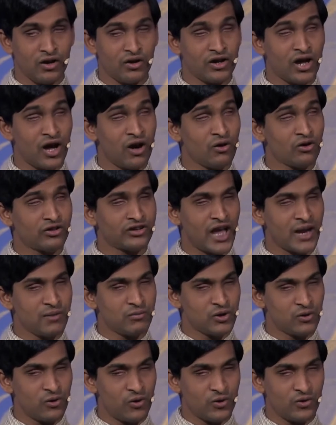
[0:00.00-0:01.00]
know, now
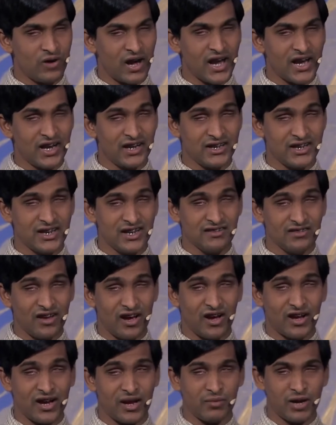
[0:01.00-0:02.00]
time to go to IITs
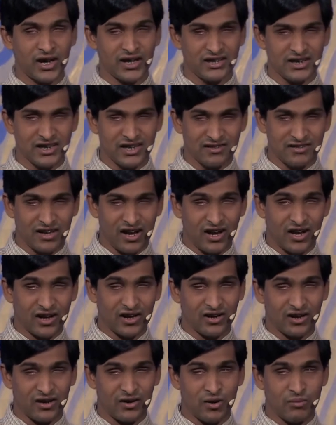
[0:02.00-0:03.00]
or MITs or,
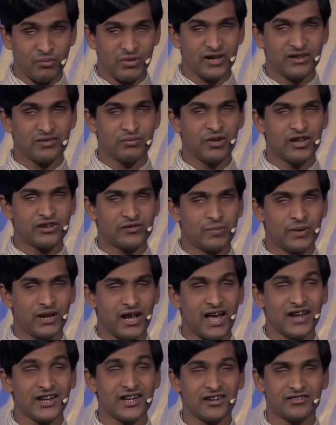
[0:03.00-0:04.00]
you know, BITS
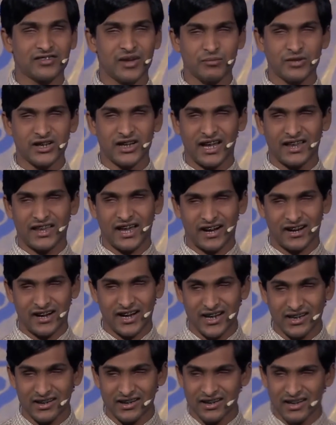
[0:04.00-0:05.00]
Pilani or something like that,
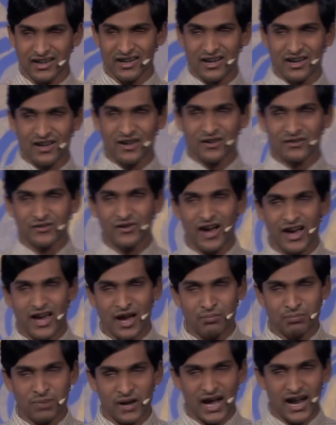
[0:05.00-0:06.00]
right? So I
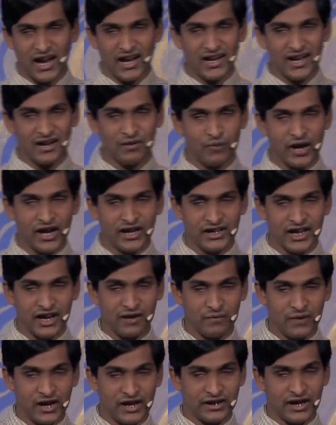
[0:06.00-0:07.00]
applied and
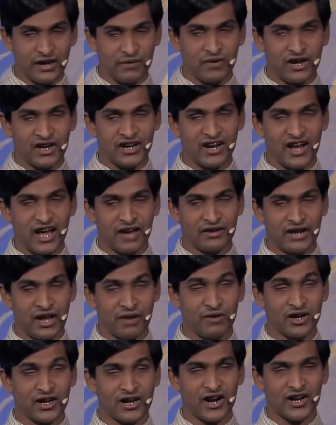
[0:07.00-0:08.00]
waited. I
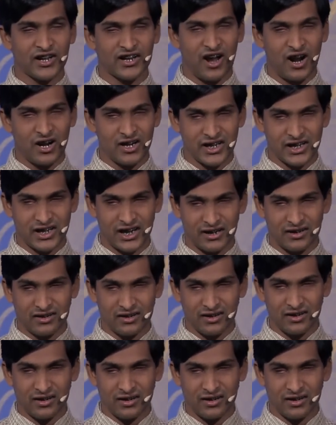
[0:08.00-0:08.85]
never got an all ticket.